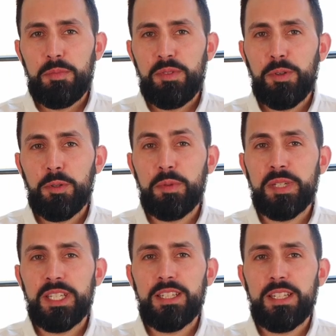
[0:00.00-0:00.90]
Before we
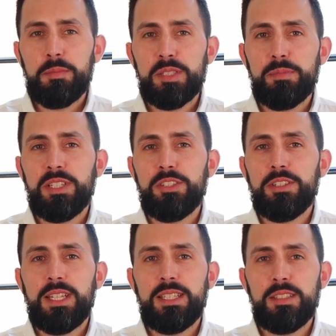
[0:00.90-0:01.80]
begin, I must
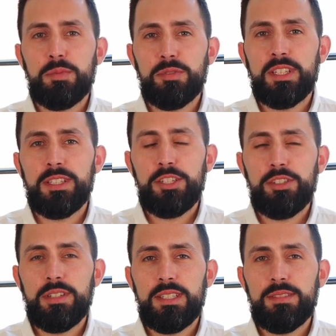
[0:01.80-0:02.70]
mention that this
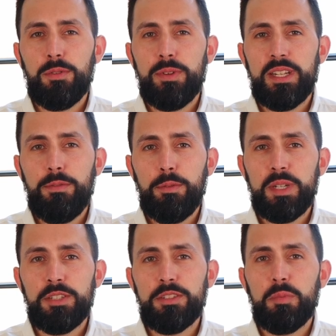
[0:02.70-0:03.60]
presentation is for
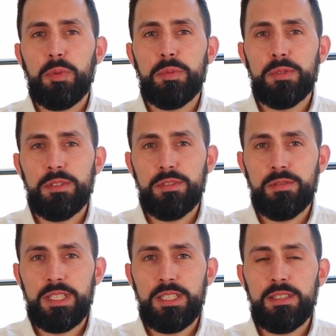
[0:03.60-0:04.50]
informational purposes
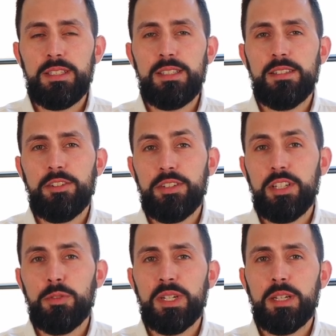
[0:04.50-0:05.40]
only. These are
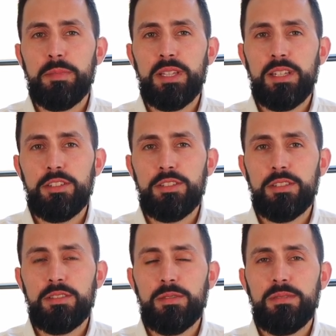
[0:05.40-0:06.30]
not
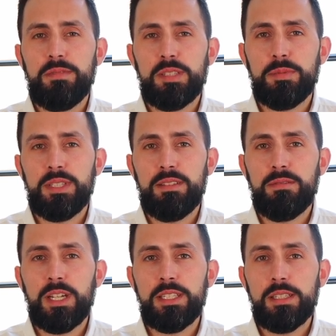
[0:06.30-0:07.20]
recommendations or investment
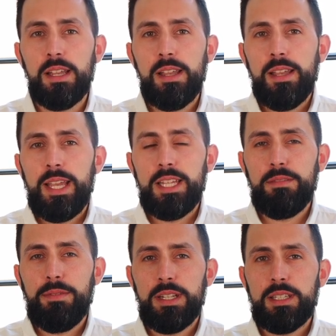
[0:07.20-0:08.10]
advice, and
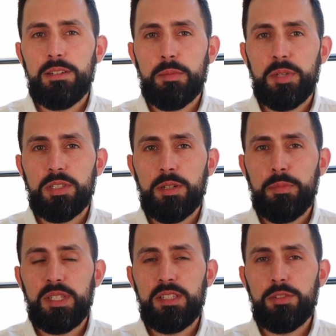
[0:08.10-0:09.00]
if I talk about
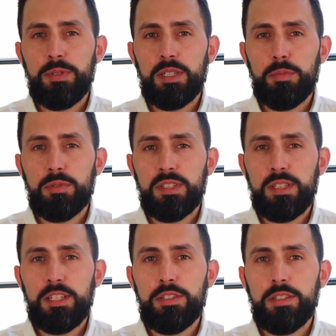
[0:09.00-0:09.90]
companies during the
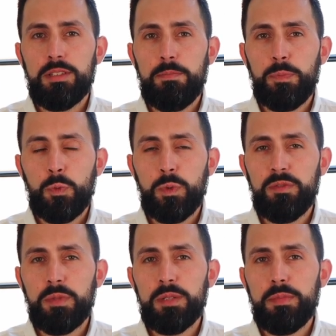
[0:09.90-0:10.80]
presentation,
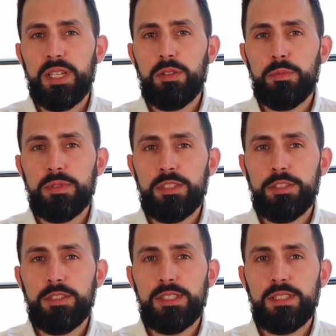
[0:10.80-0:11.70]
Rivemont may hold
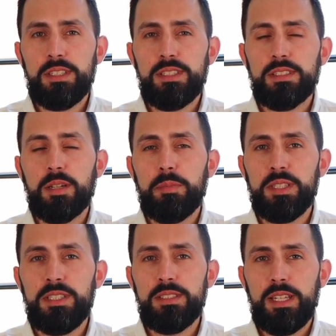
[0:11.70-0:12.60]
positions in these
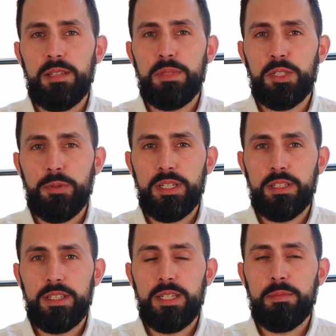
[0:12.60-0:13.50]
companies and may trade
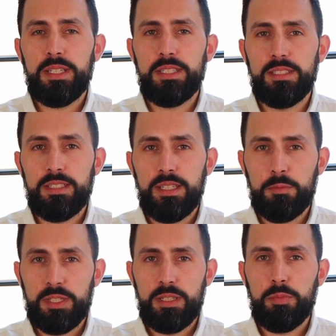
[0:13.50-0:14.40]
on them at any time
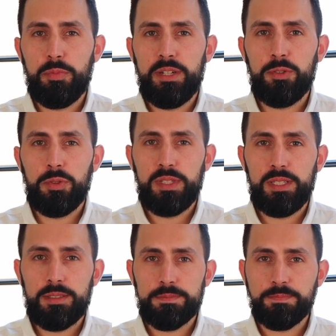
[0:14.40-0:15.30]
without prior
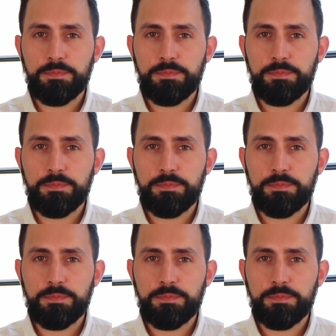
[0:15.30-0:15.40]
notice.